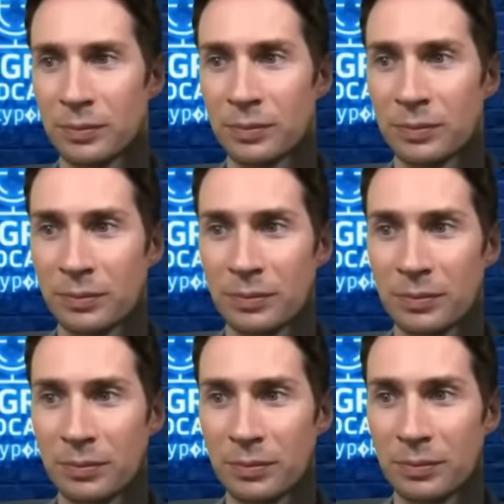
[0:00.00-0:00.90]

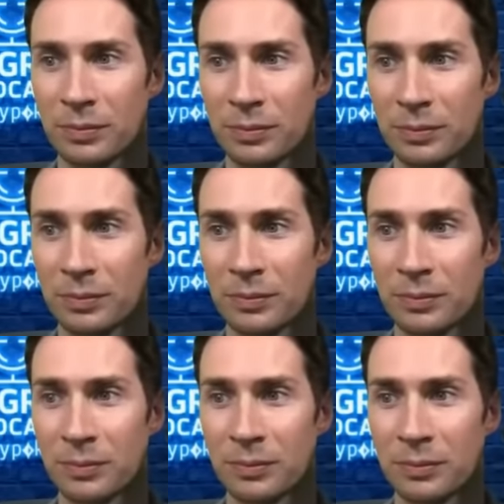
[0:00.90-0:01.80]

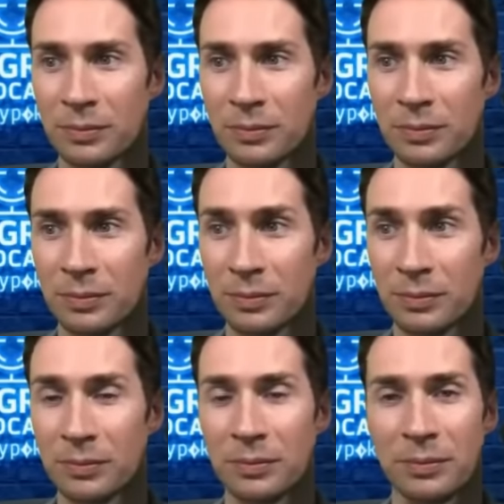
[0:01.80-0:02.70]

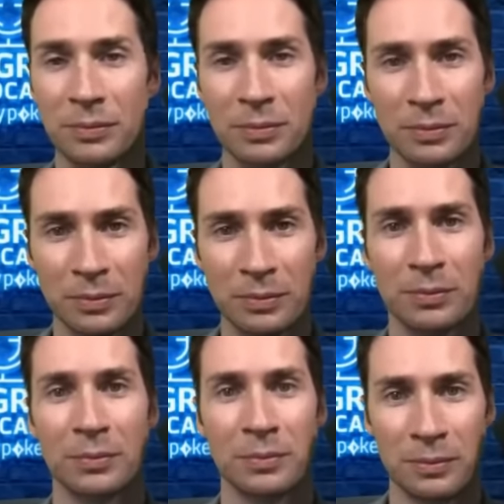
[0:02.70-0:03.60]

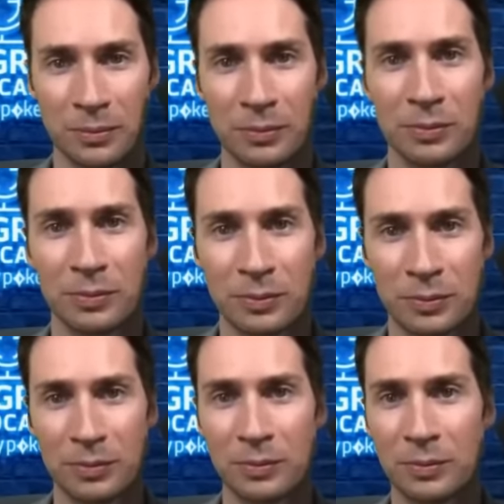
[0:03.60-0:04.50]

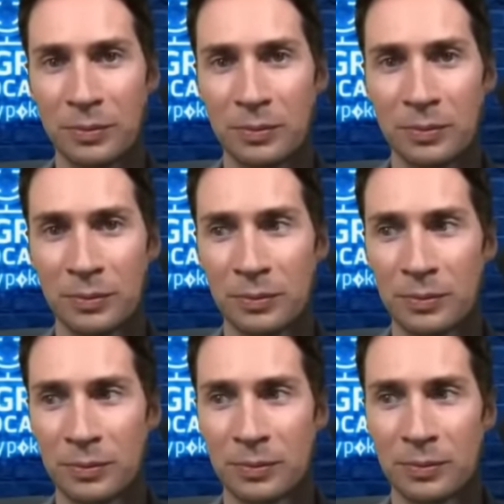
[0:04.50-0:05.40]

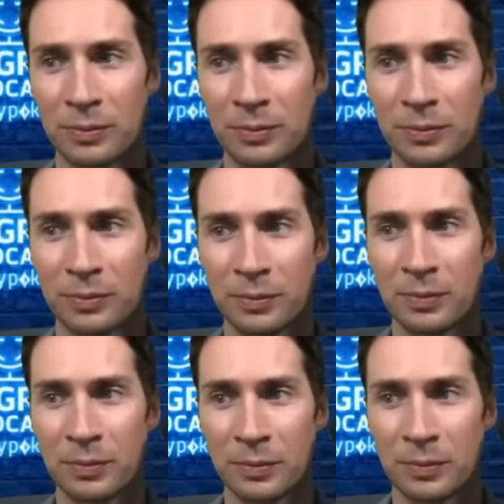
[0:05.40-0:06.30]

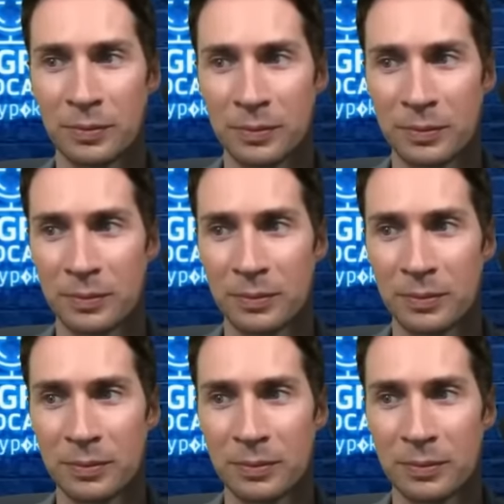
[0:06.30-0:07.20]

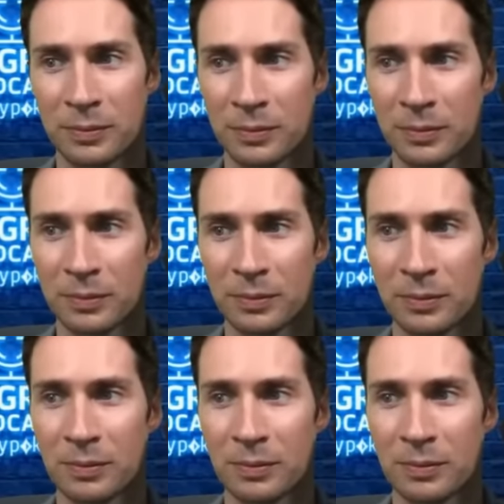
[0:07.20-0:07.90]
[no speech]